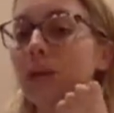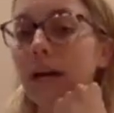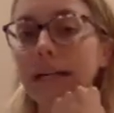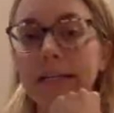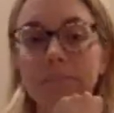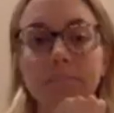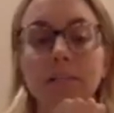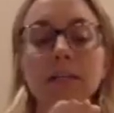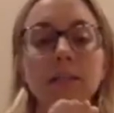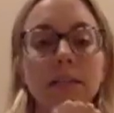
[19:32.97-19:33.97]

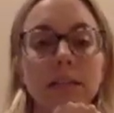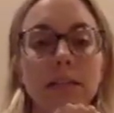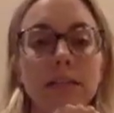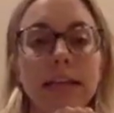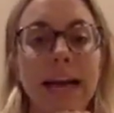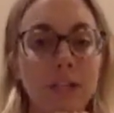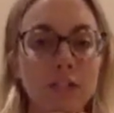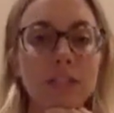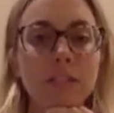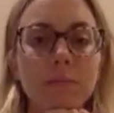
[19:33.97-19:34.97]
Yeah,
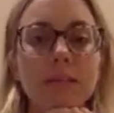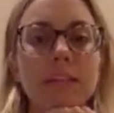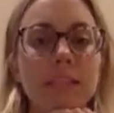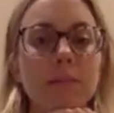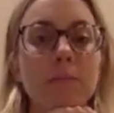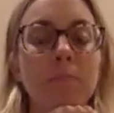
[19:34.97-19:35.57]
just something that's a